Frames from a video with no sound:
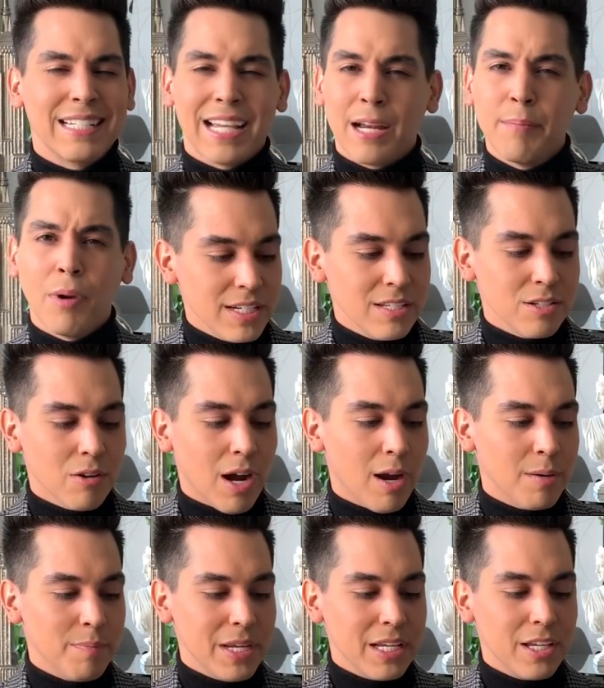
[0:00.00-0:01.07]
Denmark. So I
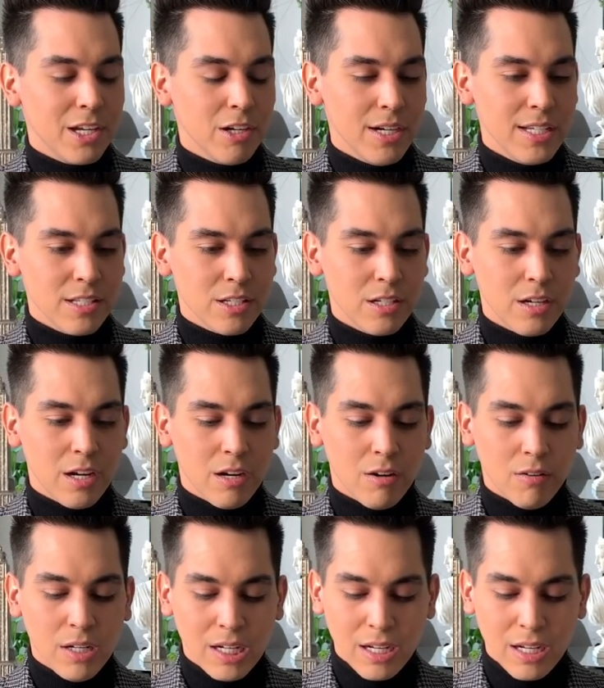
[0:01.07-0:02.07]
would be curious to know